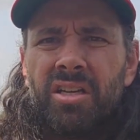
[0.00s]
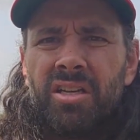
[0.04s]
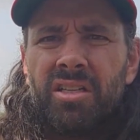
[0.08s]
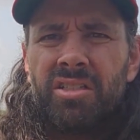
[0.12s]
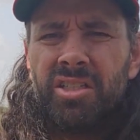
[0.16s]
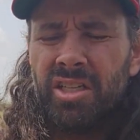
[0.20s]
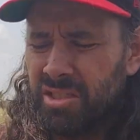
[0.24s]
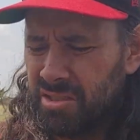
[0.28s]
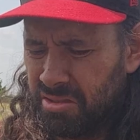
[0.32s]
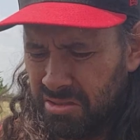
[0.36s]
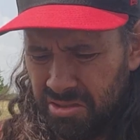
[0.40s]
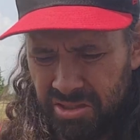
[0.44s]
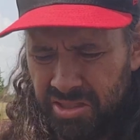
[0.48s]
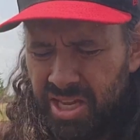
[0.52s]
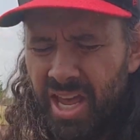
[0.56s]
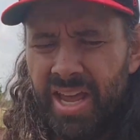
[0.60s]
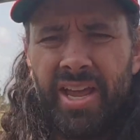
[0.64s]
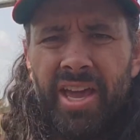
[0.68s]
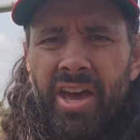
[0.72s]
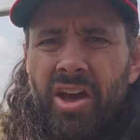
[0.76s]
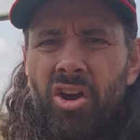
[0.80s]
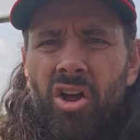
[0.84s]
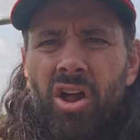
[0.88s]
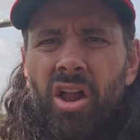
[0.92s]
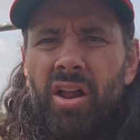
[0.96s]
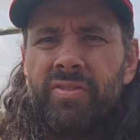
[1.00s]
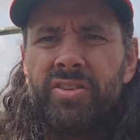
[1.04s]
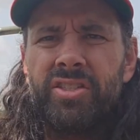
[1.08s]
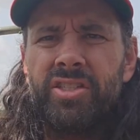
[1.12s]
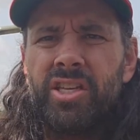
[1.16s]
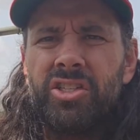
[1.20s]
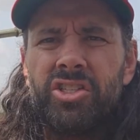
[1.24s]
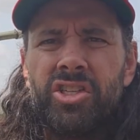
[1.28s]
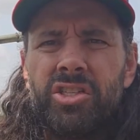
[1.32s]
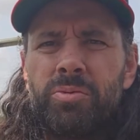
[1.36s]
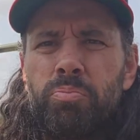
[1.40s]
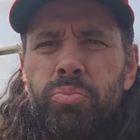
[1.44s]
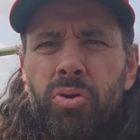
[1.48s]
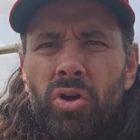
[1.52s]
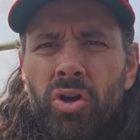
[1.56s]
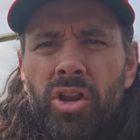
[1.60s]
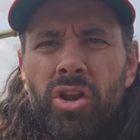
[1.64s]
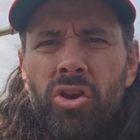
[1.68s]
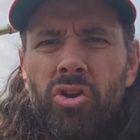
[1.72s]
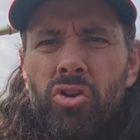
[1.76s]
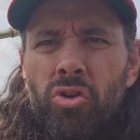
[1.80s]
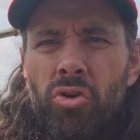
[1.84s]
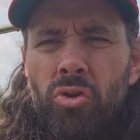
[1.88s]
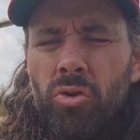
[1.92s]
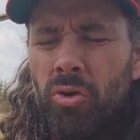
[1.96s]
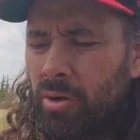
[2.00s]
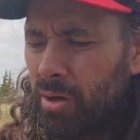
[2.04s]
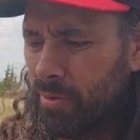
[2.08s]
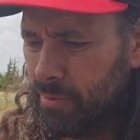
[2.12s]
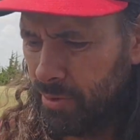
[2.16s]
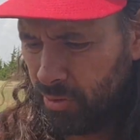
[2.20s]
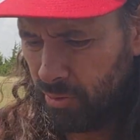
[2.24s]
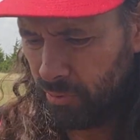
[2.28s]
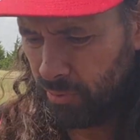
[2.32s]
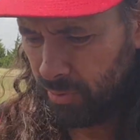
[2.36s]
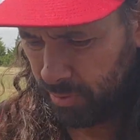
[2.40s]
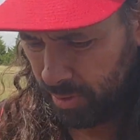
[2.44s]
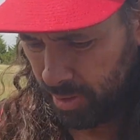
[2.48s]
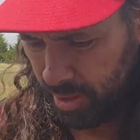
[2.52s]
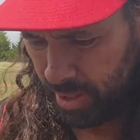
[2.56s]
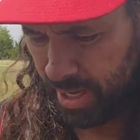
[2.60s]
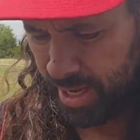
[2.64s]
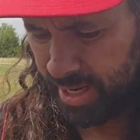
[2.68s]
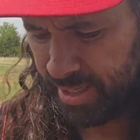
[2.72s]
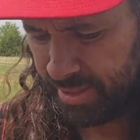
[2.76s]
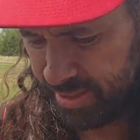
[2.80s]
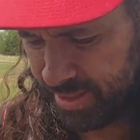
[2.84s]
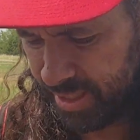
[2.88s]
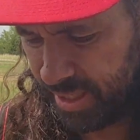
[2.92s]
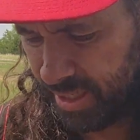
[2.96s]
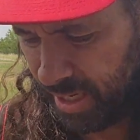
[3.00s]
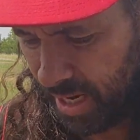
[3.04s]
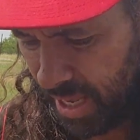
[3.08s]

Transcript: Just take out all of this and just put a new AC